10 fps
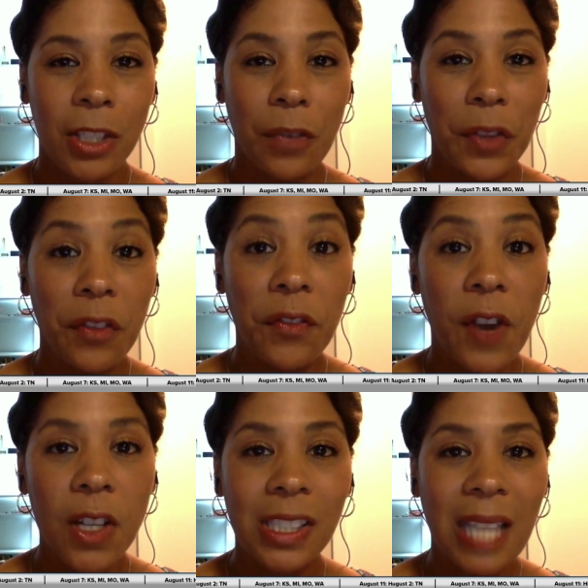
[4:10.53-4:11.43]
So, for the
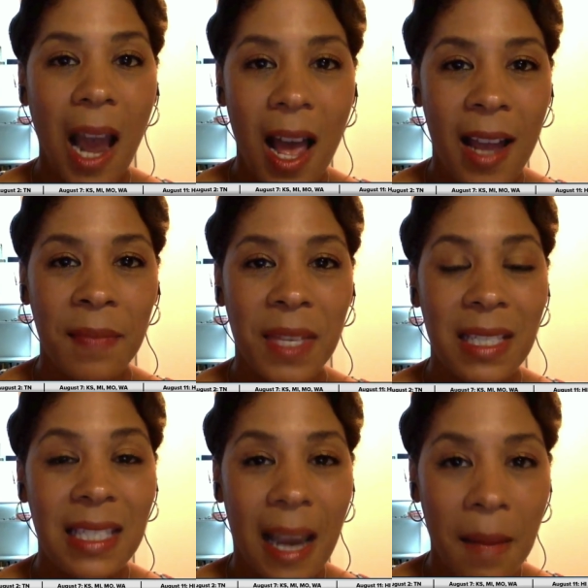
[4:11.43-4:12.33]
first time, the
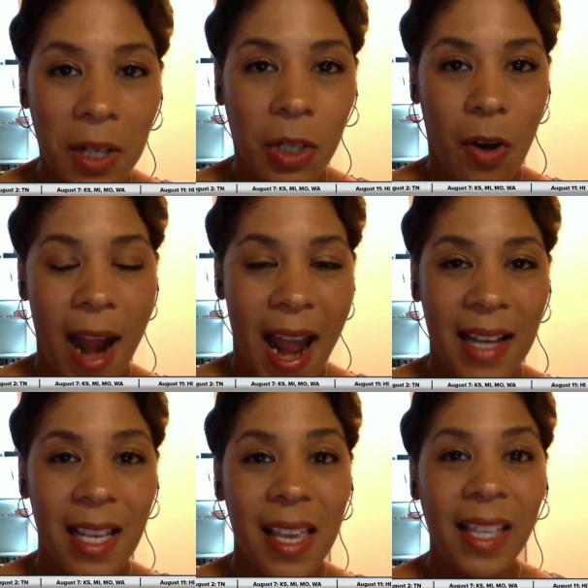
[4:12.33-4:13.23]

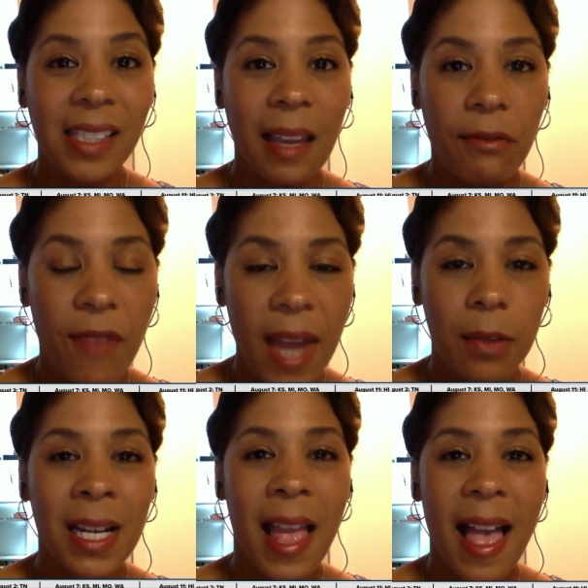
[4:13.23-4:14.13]
Democrat is a
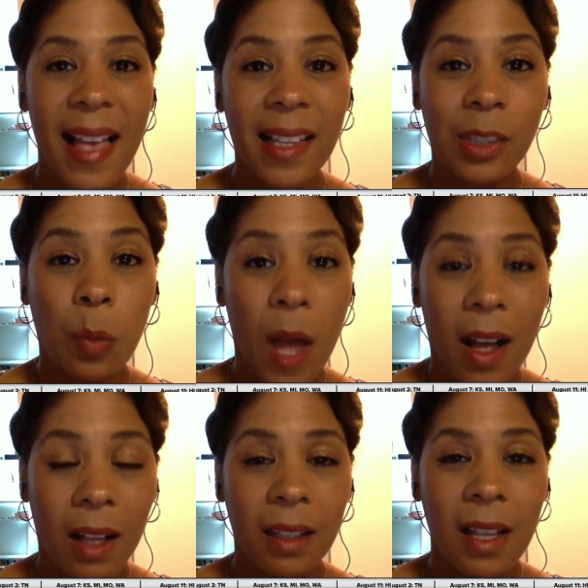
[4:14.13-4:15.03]
veteran as
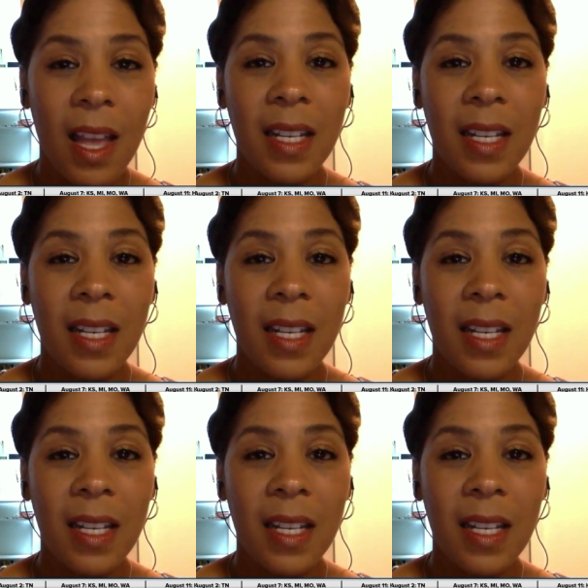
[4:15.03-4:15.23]
well.